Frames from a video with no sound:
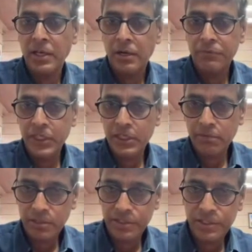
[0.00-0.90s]
We have
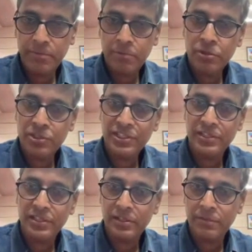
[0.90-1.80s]
already
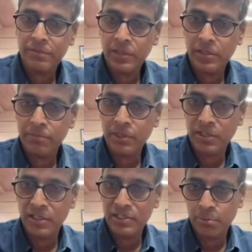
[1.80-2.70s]
demonstrated in one of
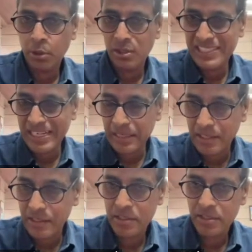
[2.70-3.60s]
the small
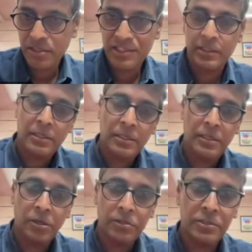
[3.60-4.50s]
satellites recently
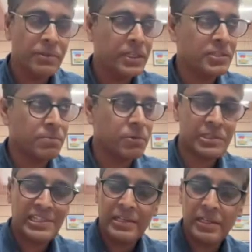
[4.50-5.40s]
launched by a small
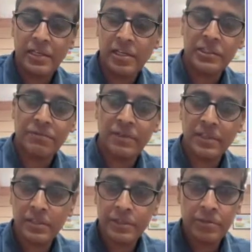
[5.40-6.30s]
satellite launch
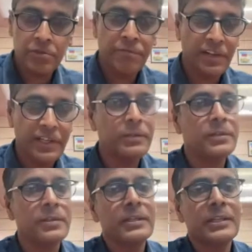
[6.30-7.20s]
vehicle D2 flight,
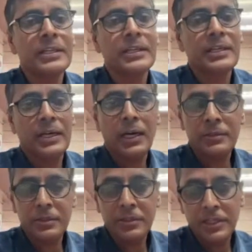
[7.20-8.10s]

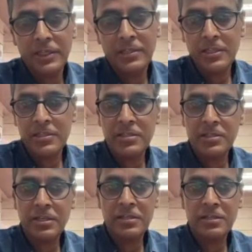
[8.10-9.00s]
and it has
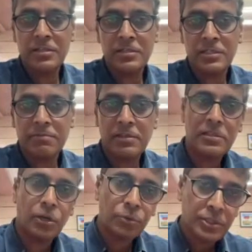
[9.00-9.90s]
detected several
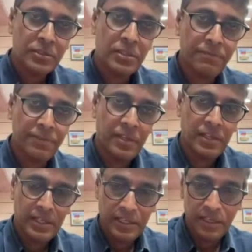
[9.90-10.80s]
thousands of
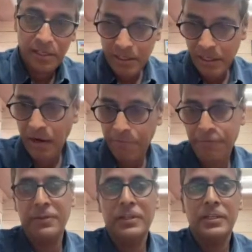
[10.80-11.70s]
aircraft
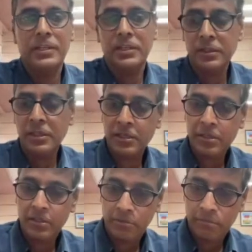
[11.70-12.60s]

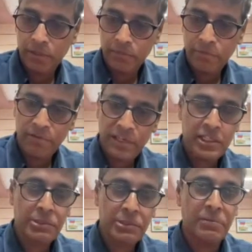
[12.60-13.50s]
when we were
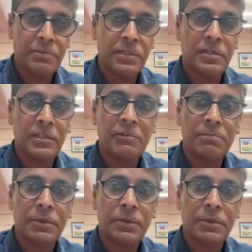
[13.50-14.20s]
experimenting that